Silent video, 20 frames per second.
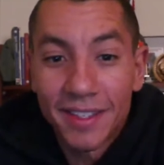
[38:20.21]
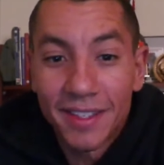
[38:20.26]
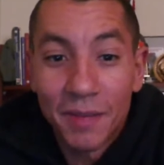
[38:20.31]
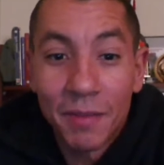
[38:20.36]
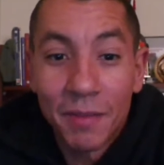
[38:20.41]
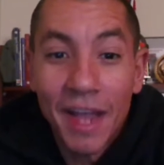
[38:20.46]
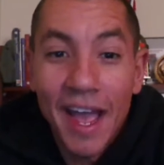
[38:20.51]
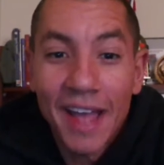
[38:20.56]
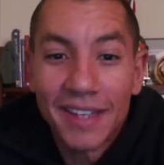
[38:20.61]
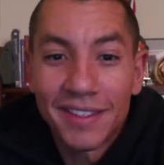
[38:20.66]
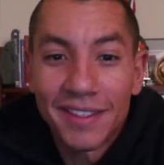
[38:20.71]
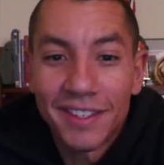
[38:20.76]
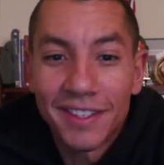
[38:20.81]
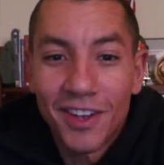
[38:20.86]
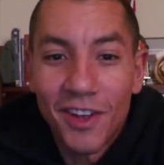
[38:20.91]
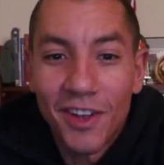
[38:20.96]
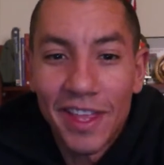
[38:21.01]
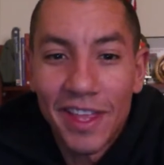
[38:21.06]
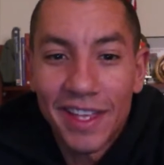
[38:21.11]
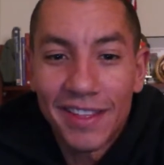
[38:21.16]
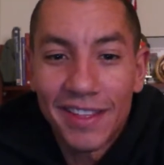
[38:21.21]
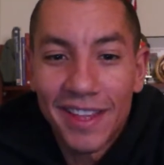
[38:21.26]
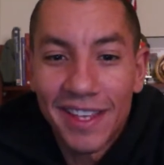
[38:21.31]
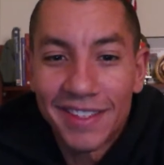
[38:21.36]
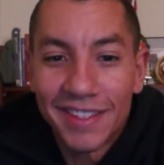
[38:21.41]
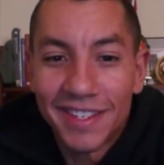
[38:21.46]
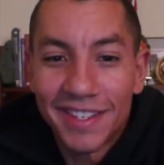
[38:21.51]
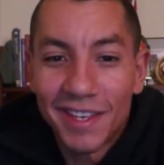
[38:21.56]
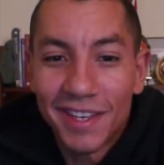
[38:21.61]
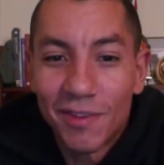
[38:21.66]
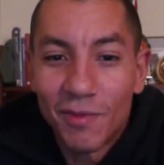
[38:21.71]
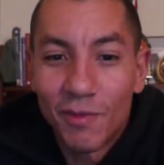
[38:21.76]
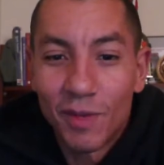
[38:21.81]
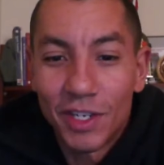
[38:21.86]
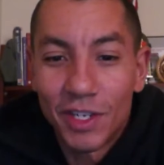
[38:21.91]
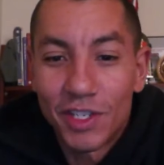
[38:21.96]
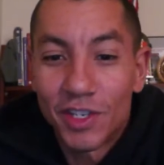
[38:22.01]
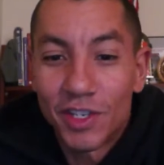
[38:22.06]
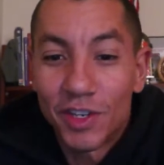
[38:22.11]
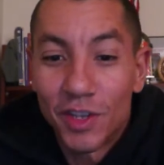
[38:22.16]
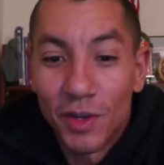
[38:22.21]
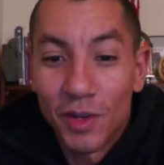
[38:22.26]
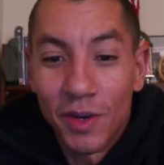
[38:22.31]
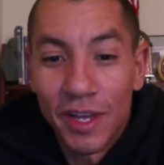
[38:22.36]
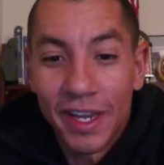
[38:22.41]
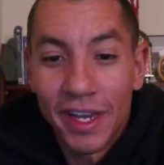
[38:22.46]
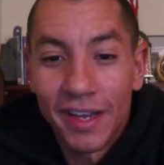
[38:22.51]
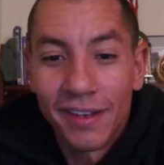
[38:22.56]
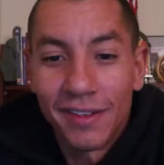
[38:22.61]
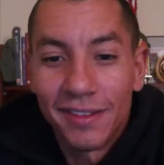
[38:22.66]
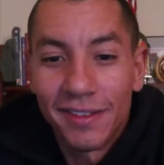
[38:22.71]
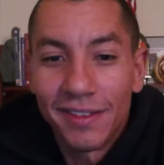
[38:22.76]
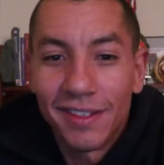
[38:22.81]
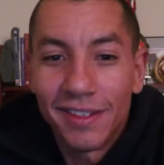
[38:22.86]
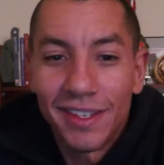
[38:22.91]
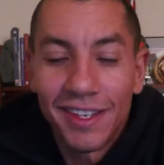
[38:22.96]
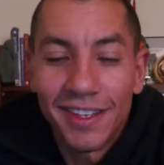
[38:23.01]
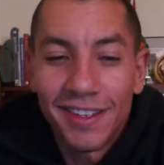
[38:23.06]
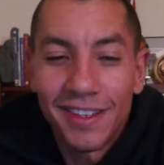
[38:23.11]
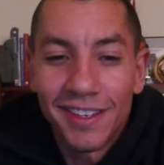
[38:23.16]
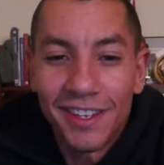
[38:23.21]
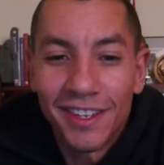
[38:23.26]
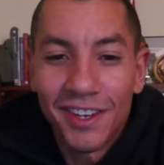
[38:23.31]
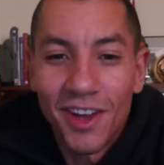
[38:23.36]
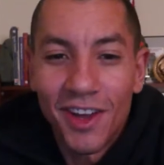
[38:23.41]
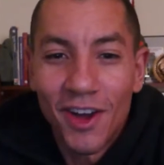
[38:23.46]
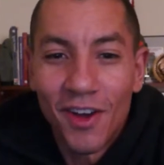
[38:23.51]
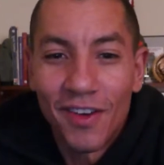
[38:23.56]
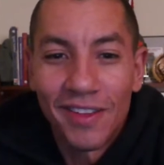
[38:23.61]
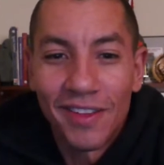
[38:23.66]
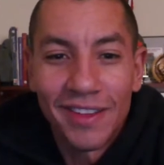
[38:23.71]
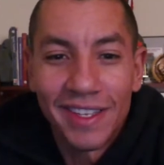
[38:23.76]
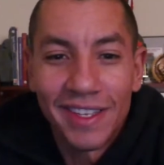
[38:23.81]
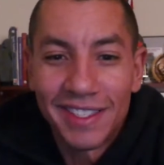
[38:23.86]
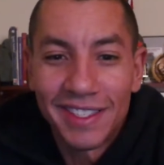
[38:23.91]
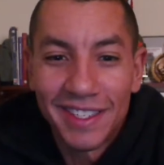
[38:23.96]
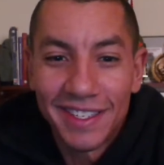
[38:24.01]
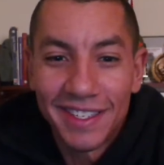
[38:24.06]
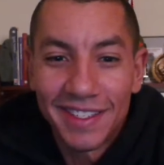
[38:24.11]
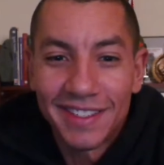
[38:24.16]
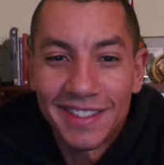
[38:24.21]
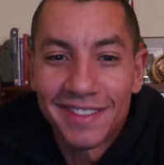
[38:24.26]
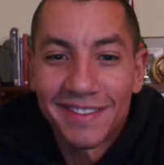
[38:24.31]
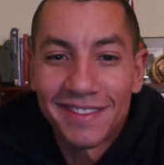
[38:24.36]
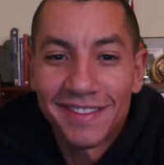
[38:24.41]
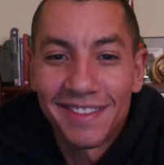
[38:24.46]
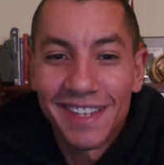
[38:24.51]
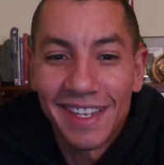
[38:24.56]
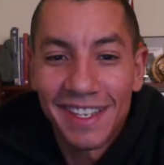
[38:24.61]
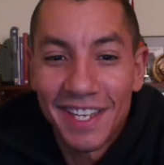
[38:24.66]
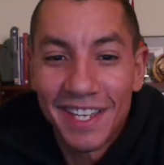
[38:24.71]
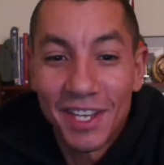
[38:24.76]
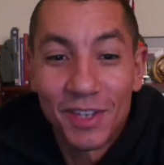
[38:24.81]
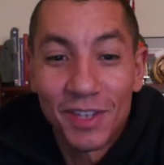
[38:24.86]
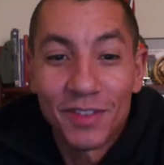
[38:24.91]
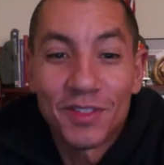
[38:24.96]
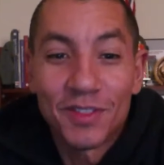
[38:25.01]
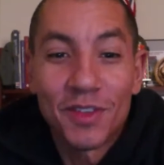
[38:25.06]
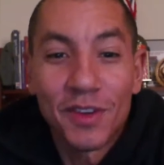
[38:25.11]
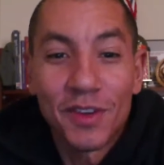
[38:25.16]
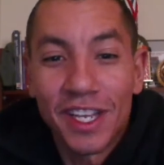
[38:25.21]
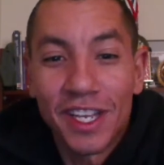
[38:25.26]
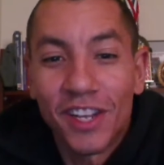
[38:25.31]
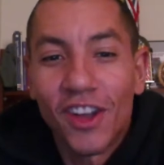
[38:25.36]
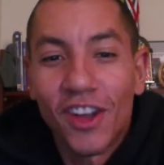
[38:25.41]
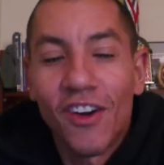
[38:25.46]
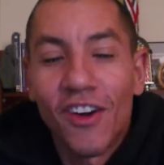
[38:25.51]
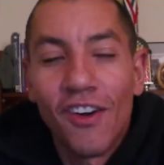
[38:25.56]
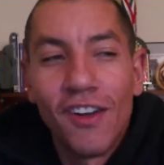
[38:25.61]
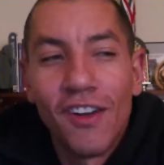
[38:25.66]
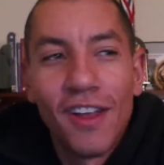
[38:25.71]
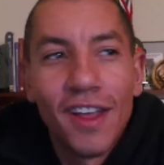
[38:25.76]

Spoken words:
Some guys, you know, they see what you're doing, and, you know, it kills their ego.